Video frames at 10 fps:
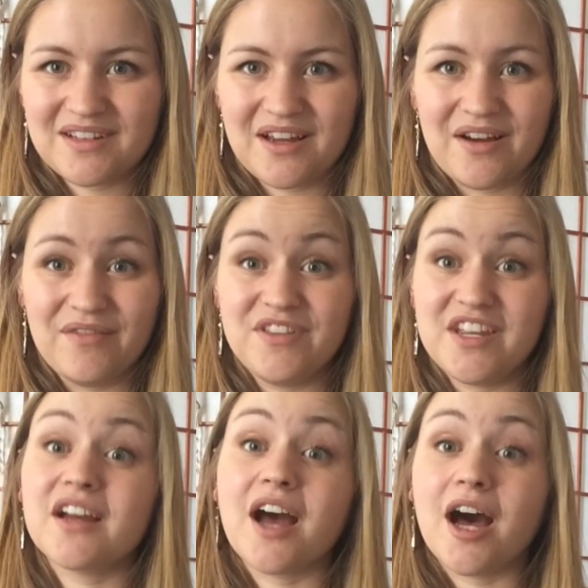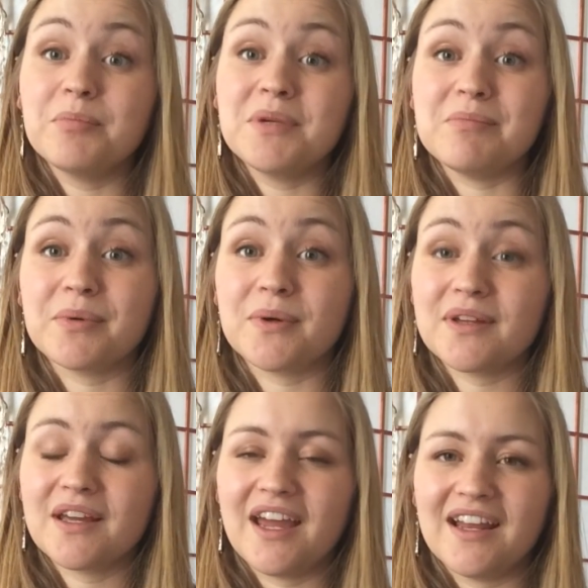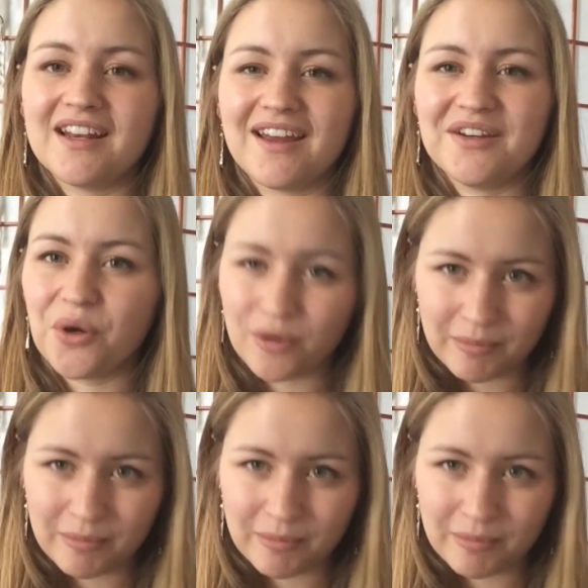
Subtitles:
of the Akha people, and I know